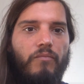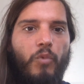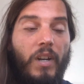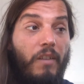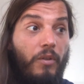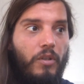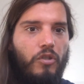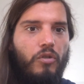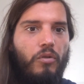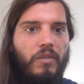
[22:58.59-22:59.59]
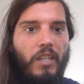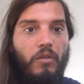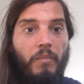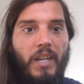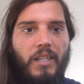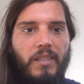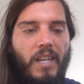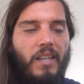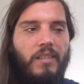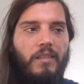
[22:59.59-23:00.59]
whatever is good that you
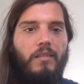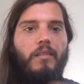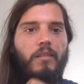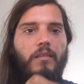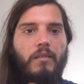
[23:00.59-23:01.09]
magnetize and